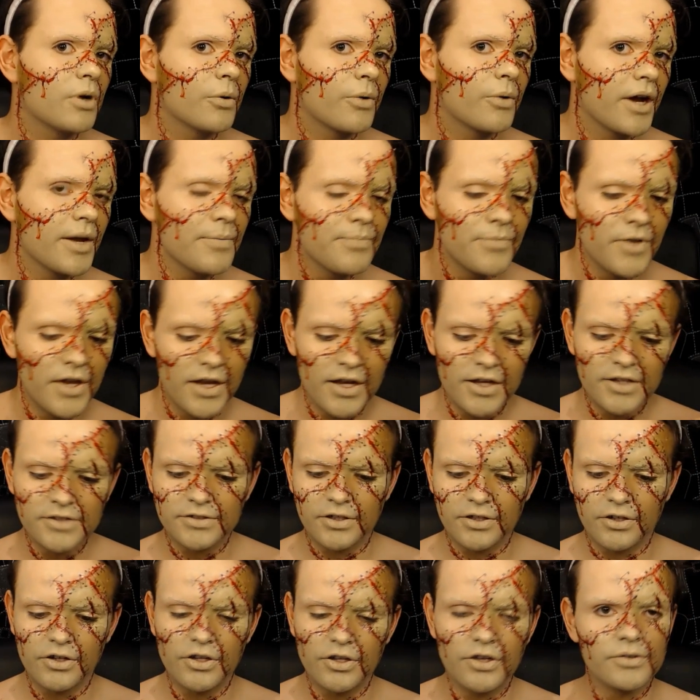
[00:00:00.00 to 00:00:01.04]
Okay,
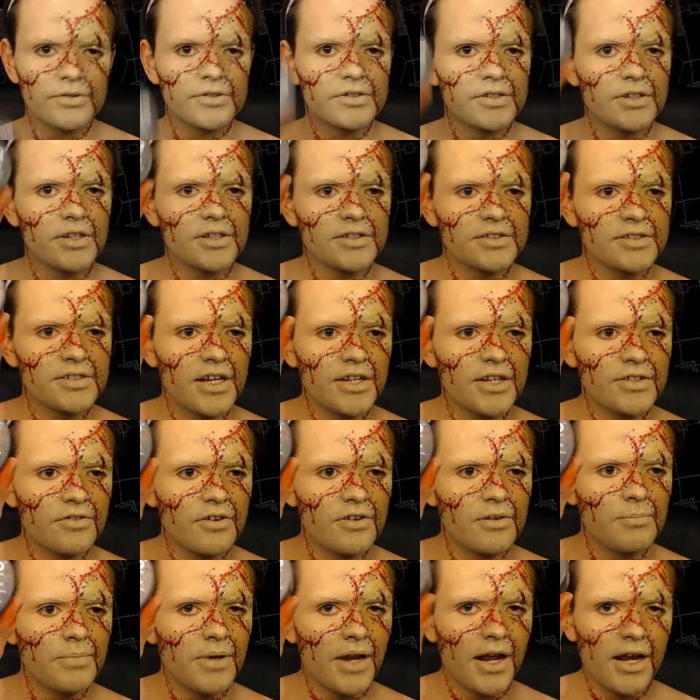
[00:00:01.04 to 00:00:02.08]
so I'm going to use
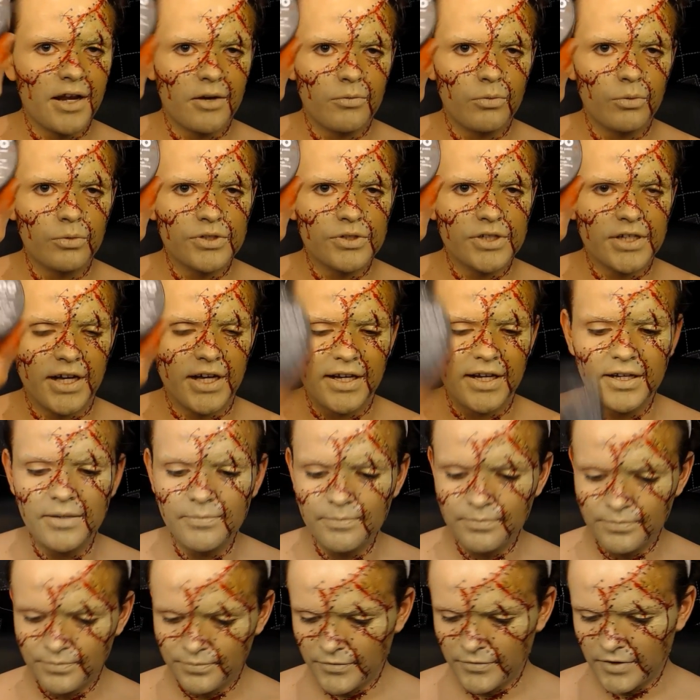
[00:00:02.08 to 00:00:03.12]
Snazaroo Black
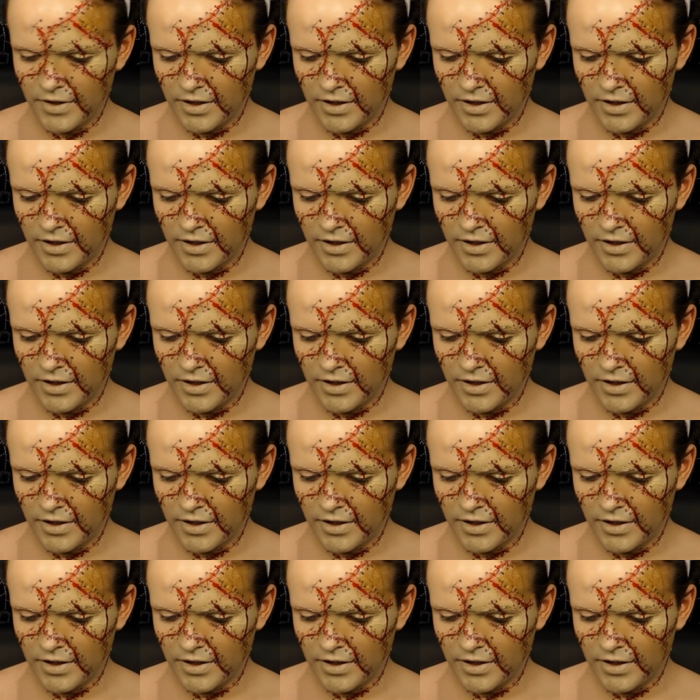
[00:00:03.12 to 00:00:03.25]
Watercolour,